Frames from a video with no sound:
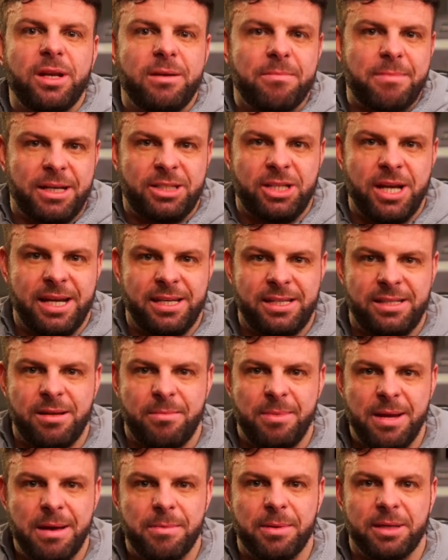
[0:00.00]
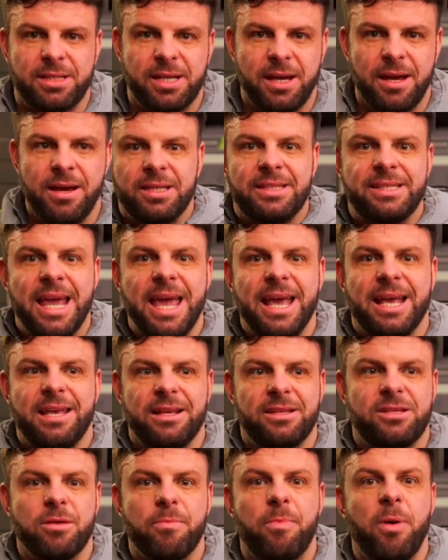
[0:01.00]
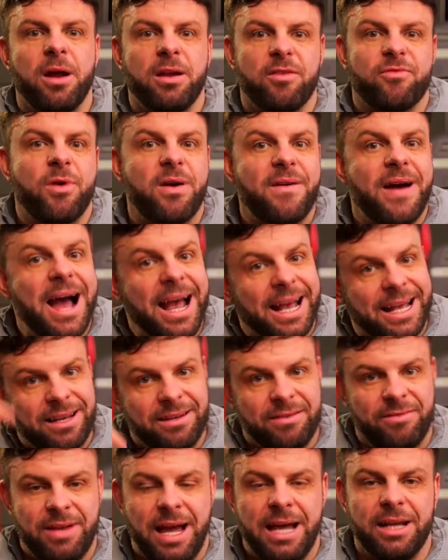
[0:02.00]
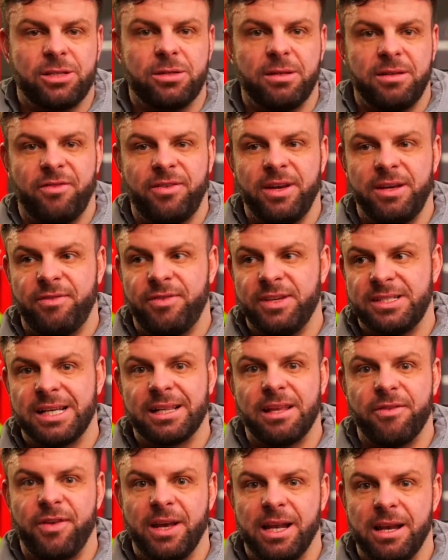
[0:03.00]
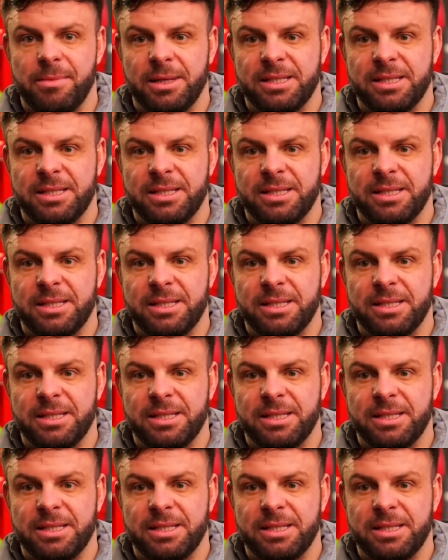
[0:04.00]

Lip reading: in my chest to be able to take it to the point of where I can actually physically feel it